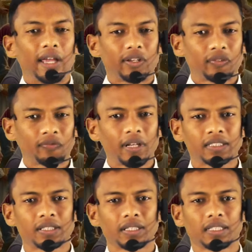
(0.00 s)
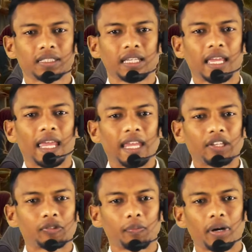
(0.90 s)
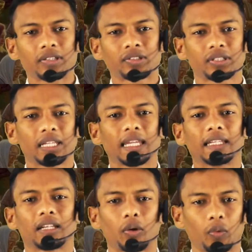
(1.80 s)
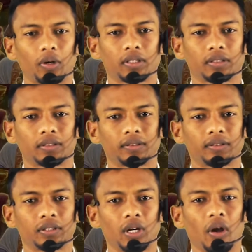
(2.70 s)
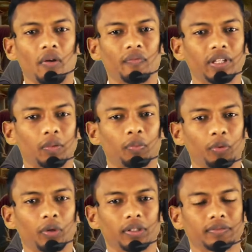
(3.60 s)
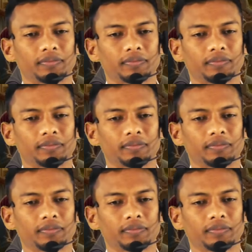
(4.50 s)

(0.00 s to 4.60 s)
reflecting His mercy in her work with the poor.